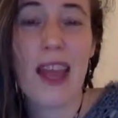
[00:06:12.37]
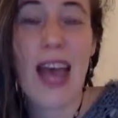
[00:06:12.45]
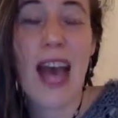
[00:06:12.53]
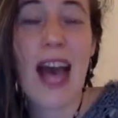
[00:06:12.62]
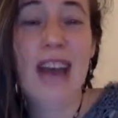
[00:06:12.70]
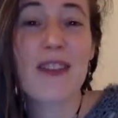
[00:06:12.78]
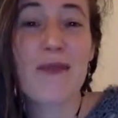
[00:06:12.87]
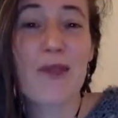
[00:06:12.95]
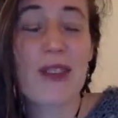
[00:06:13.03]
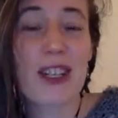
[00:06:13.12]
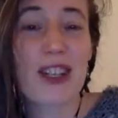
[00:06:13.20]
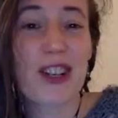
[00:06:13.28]
As a
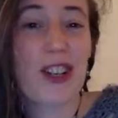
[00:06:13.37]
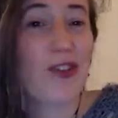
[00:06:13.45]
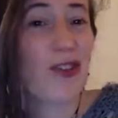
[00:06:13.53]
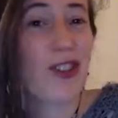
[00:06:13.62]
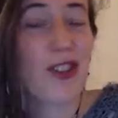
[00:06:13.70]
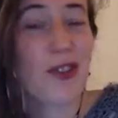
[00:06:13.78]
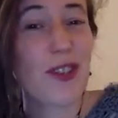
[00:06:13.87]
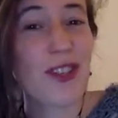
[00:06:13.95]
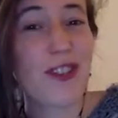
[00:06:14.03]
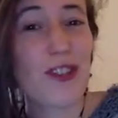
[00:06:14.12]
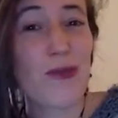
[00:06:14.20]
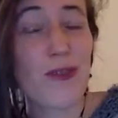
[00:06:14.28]
musician, you can do this
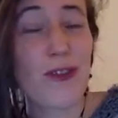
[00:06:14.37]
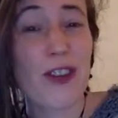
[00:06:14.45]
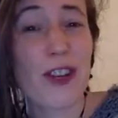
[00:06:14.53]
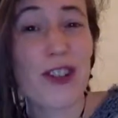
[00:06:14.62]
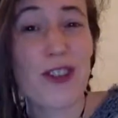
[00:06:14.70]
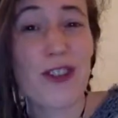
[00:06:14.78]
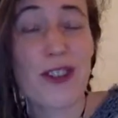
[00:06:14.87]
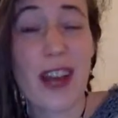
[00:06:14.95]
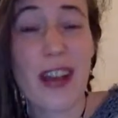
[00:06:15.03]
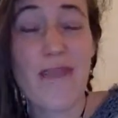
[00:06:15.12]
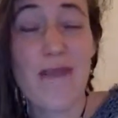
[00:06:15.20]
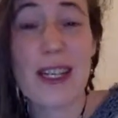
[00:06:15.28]
in your professional
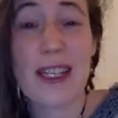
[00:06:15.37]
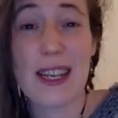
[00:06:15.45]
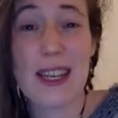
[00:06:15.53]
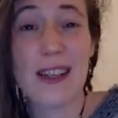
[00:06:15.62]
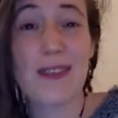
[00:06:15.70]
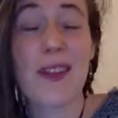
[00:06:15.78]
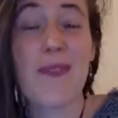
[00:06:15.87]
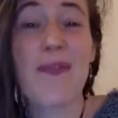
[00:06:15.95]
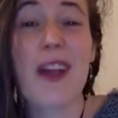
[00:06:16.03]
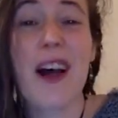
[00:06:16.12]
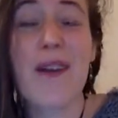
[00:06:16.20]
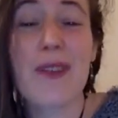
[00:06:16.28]
life by saying,
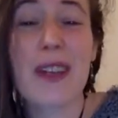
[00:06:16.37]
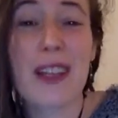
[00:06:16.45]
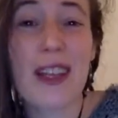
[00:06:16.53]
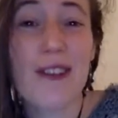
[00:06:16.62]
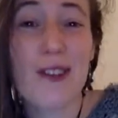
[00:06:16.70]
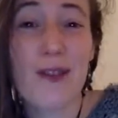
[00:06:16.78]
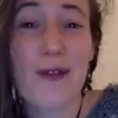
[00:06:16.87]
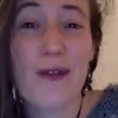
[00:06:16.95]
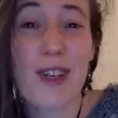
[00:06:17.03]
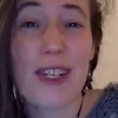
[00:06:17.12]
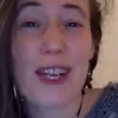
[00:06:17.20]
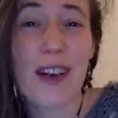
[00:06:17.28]
I'm going to give you a
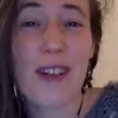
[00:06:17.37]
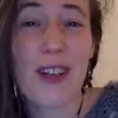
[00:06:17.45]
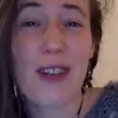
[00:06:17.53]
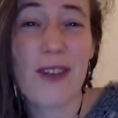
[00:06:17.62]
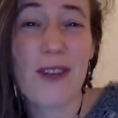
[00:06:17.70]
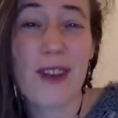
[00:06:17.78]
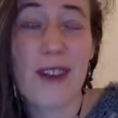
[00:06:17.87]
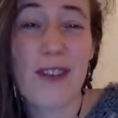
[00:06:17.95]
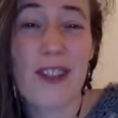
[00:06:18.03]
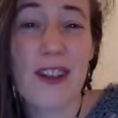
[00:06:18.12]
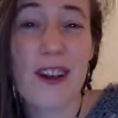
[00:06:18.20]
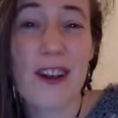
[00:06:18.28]
free download of a
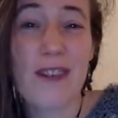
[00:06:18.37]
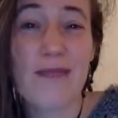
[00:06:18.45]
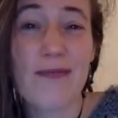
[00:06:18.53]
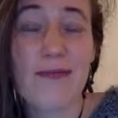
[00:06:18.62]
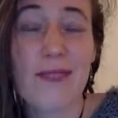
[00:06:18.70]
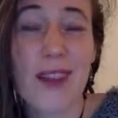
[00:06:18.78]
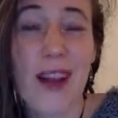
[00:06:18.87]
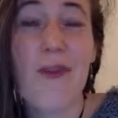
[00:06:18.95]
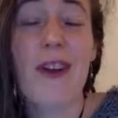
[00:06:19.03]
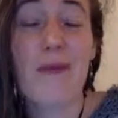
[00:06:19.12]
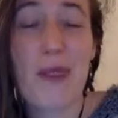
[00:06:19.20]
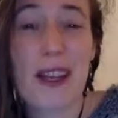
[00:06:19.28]
song. I
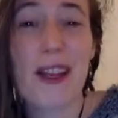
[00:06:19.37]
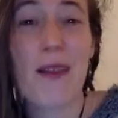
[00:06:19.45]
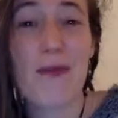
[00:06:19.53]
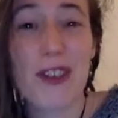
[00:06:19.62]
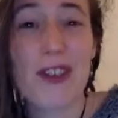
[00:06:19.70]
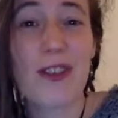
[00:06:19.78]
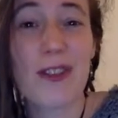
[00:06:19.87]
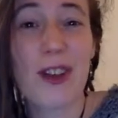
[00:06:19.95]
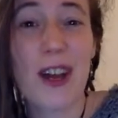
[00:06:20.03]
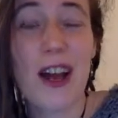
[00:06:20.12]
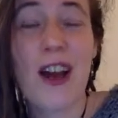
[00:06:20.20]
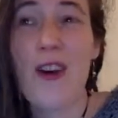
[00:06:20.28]
want to make it up to you.
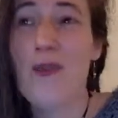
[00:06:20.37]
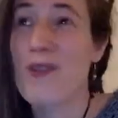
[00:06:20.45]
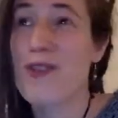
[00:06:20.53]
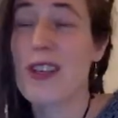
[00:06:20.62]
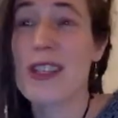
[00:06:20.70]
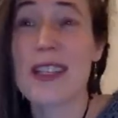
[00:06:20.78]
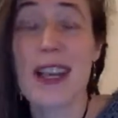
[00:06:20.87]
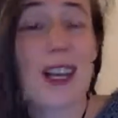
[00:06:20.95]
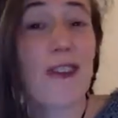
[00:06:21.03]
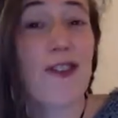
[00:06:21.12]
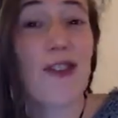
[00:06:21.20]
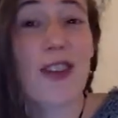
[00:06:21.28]
You can say,
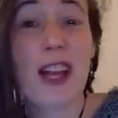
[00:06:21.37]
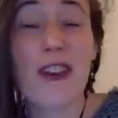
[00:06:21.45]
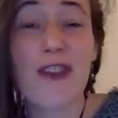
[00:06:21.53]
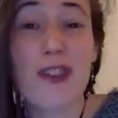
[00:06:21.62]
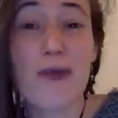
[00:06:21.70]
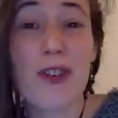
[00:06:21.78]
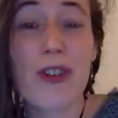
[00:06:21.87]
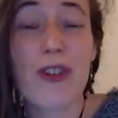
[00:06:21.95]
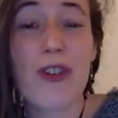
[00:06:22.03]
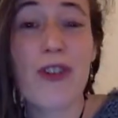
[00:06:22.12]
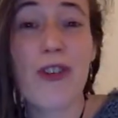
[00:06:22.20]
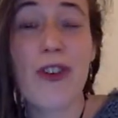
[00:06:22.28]
if you're an energy
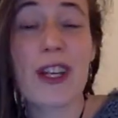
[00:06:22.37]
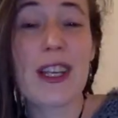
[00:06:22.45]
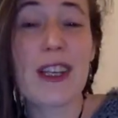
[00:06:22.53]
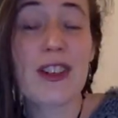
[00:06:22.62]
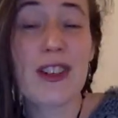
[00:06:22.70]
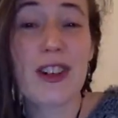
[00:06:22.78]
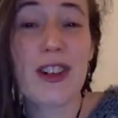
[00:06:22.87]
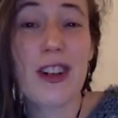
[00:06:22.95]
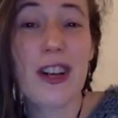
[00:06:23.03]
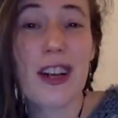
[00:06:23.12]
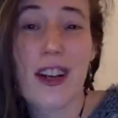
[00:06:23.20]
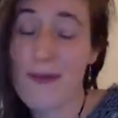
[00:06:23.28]
worker or a healer,
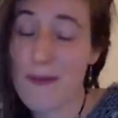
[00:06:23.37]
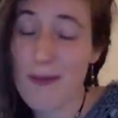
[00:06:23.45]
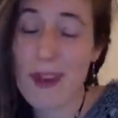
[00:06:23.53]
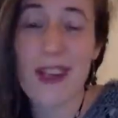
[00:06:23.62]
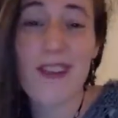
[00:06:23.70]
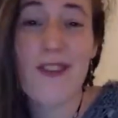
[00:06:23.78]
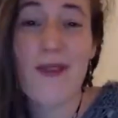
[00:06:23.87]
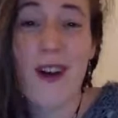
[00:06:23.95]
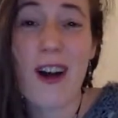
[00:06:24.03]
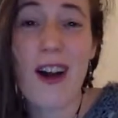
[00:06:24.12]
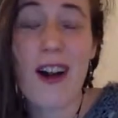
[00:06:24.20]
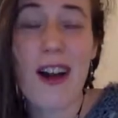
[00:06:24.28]
many of you
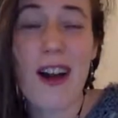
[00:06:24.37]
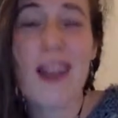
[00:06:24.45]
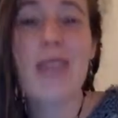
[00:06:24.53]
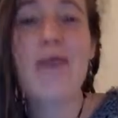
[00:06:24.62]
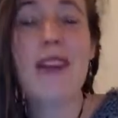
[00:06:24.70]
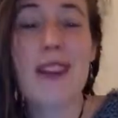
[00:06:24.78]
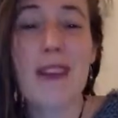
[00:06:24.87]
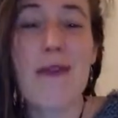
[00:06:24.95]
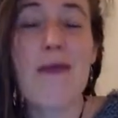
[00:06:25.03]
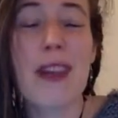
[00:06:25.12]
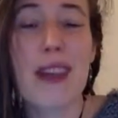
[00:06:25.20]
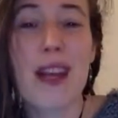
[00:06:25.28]
are, let me
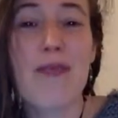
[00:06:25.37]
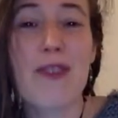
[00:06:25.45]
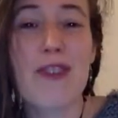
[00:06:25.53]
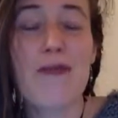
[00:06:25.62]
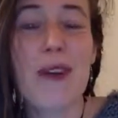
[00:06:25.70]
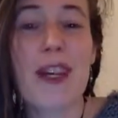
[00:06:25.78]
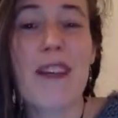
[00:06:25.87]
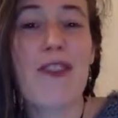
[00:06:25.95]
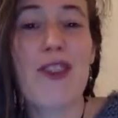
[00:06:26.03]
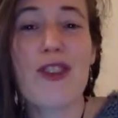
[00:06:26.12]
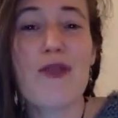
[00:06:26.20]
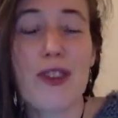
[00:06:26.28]
make it up to you by
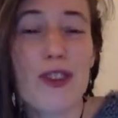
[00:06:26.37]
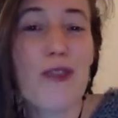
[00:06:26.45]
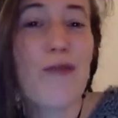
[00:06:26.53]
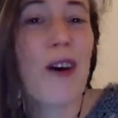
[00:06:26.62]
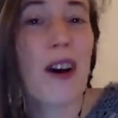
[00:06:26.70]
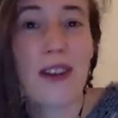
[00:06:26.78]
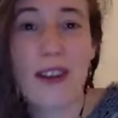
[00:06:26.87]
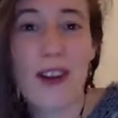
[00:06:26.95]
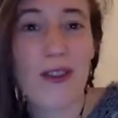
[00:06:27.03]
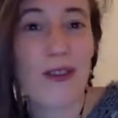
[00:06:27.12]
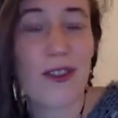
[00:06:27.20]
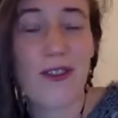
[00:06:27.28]
giving you a coupon
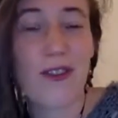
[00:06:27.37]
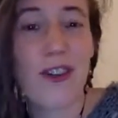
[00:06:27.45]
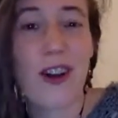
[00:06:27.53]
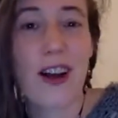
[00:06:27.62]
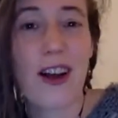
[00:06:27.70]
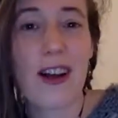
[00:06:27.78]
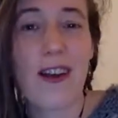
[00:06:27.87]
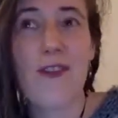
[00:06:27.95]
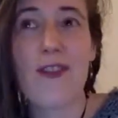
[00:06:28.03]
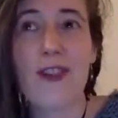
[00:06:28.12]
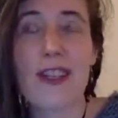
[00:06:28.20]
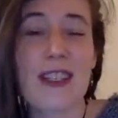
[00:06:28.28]
code for
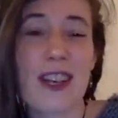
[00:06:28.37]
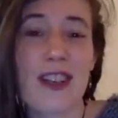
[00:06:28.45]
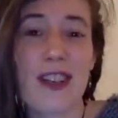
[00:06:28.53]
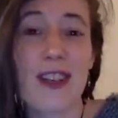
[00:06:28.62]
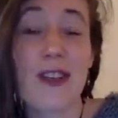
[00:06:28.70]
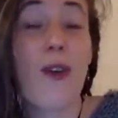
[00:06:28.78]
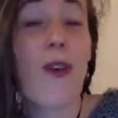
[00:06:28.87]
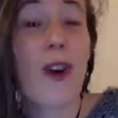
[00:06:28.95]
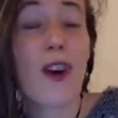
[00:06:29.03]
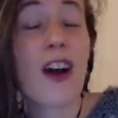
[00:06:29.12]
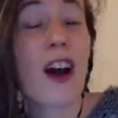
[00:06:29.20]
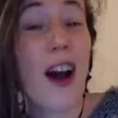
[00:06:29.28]
a session.
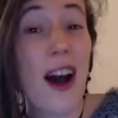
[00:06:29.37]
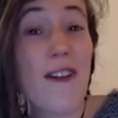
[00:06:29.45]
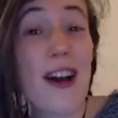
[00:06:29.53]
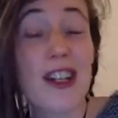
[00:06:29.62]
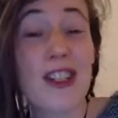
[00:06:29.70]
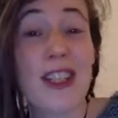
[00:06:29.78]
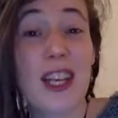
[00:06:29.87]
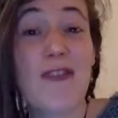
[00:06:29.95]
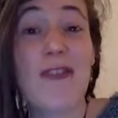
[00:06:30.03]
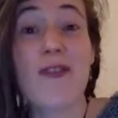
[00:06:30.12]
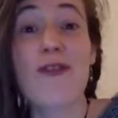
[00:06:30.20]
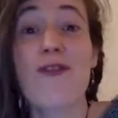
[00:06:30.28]
Or I've actually
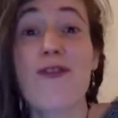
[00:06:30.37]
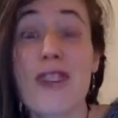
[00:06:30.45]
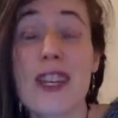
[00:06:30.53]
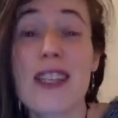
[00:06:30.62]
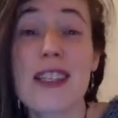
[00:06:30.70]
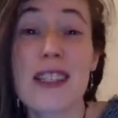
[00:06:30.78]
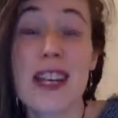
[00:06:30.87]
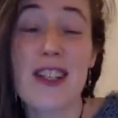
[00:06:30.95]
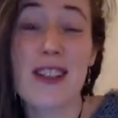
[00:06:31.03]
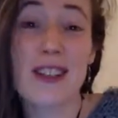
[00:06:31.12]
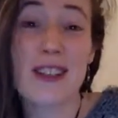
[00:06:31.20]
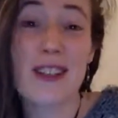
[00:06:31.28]
given free
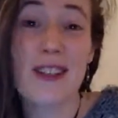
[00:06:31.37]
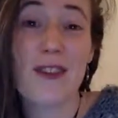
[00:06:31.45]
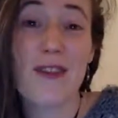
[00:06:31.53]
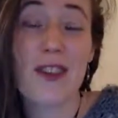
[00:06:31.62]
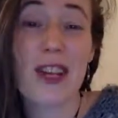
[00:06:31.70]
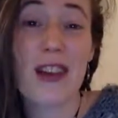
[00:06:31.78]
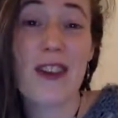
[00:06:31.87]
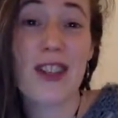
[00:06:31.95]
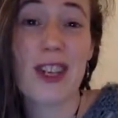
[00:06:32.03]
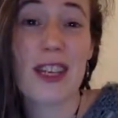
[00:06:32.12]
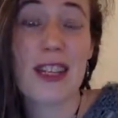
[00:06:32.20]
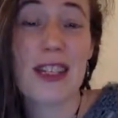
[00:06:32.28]
sessions, free
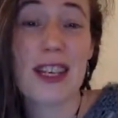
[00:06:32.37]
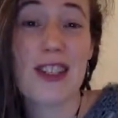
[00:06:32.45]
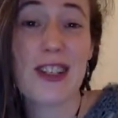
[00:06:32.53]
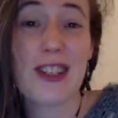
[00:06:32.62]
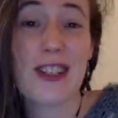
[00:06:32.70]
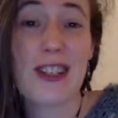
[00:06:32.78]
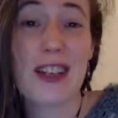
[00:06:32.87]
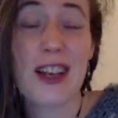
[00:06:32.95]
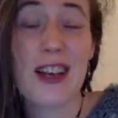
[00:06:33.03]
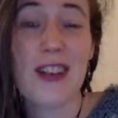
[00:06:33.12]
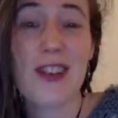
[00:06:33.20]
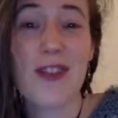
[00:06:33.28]
energetic sessions
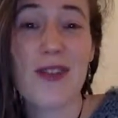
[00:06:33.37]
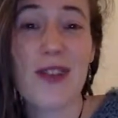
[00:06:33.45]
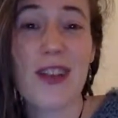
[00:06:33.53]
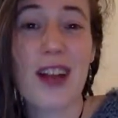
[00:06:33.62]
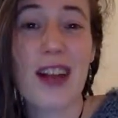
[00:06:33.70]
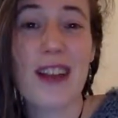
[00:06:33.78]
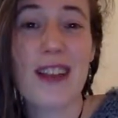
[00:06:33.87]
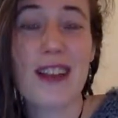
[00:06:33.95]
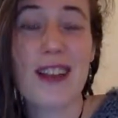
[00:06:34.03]
to clients.